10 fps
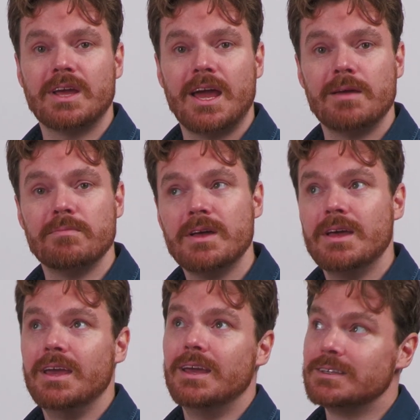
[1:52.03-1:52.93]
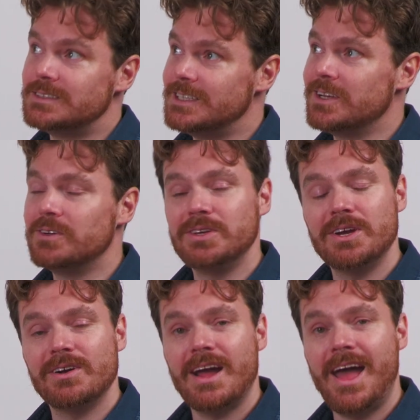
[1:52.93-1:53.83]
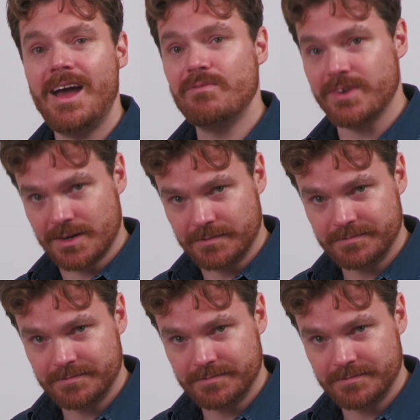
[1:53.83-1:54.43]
game in a single year ever.